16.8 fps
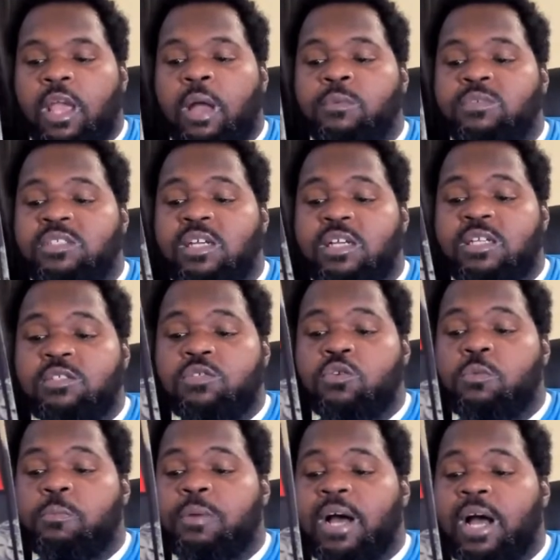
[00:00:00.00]
I was none
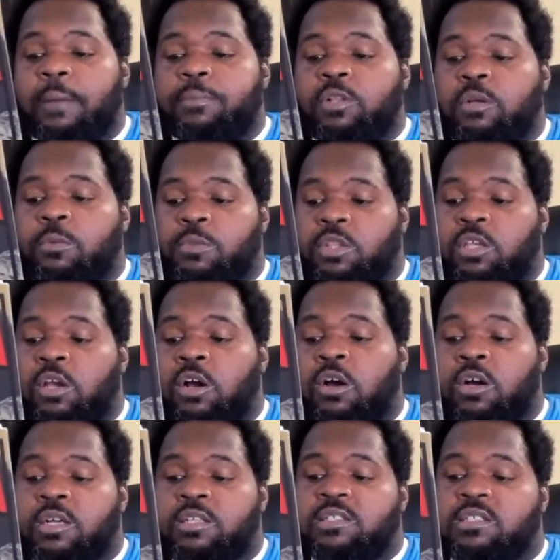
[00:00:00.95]
too popular with the
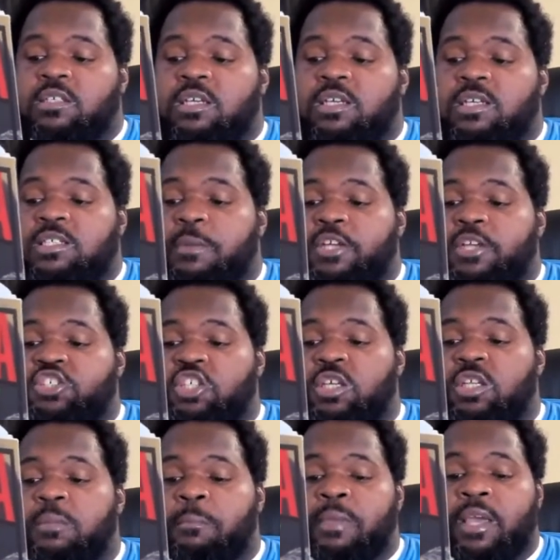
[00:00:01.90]
guards,
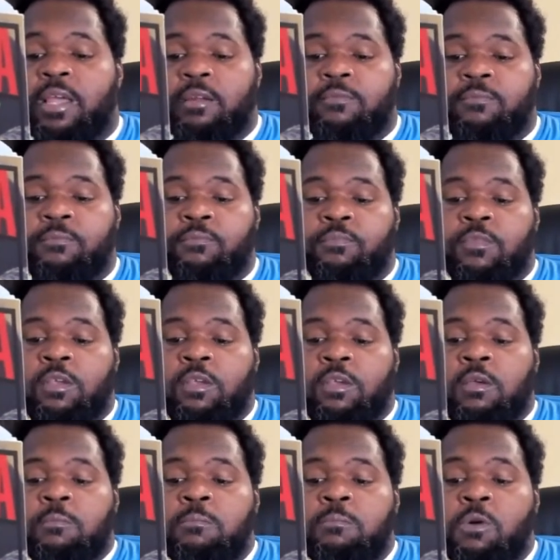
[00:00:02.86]
especially the men.
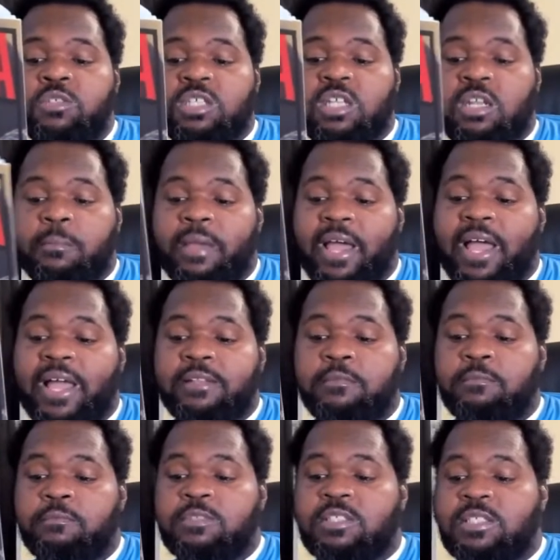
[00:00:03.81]
Most of them
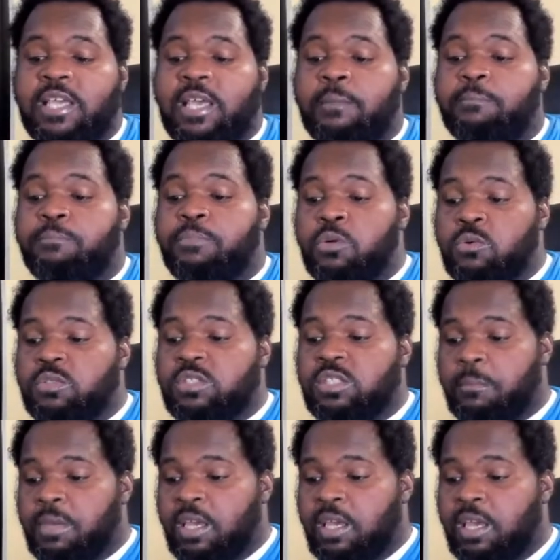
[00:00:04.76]
hadn't said
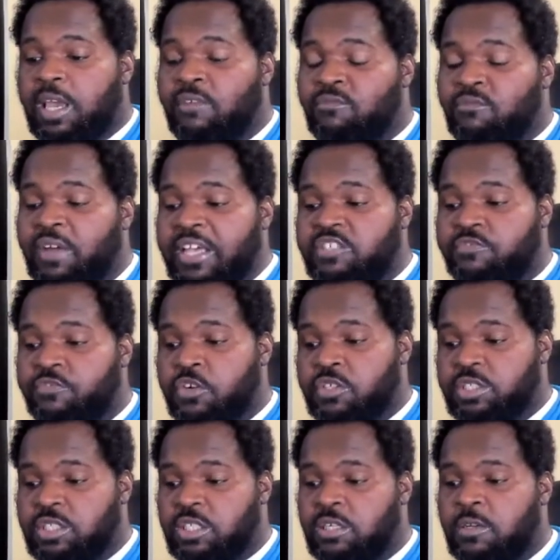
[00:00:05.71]
boo to me and vice
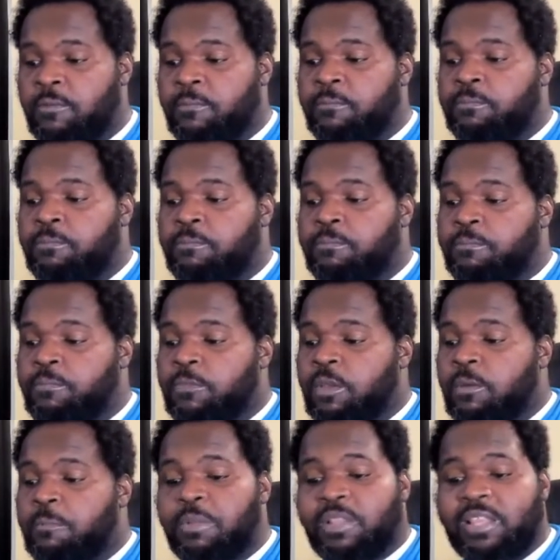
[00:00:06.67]
versa,
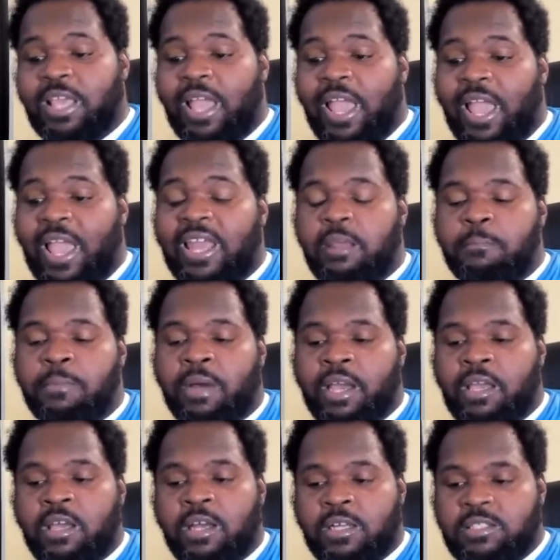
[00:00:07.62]
but they hated my
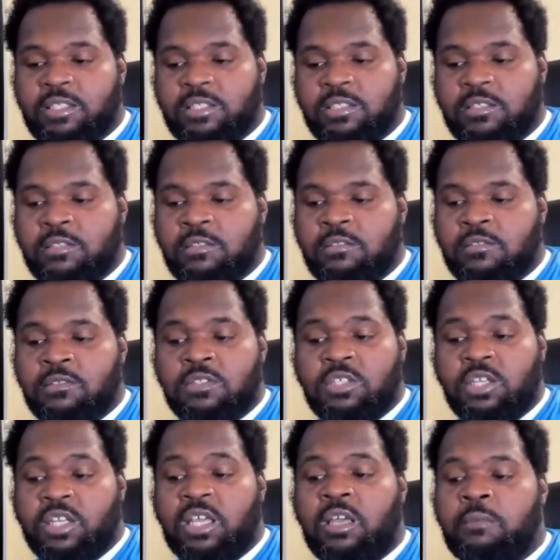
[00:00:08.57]
guts. To
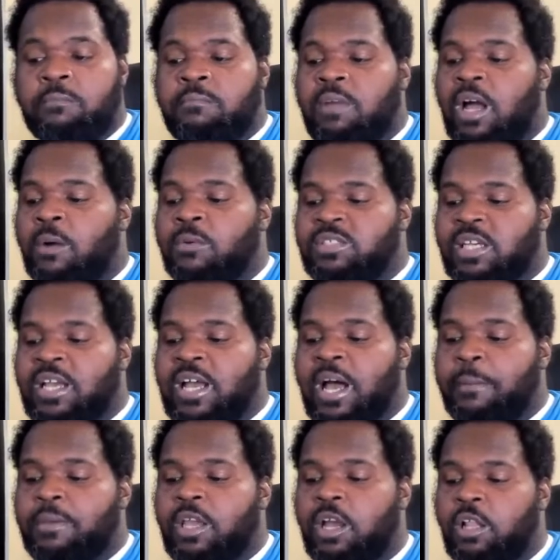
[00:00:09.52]
them, I was a
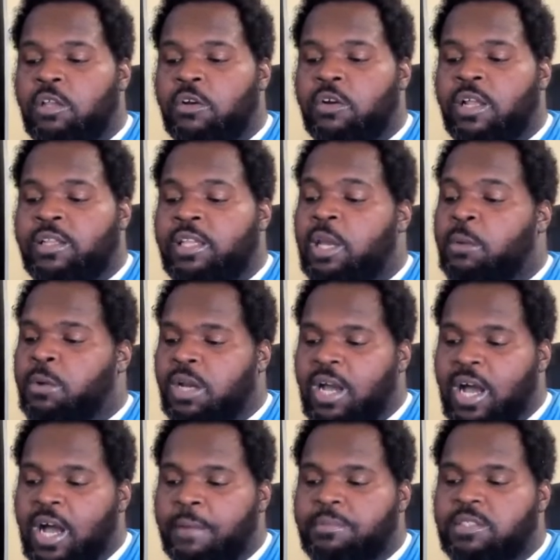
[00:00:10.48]
cop killer and they were
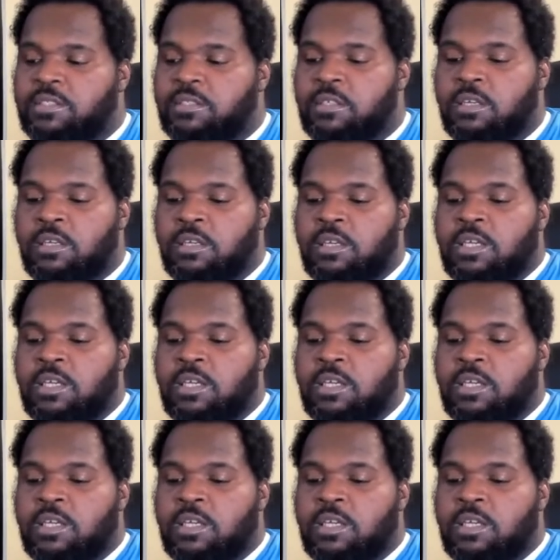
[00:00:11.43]
cops.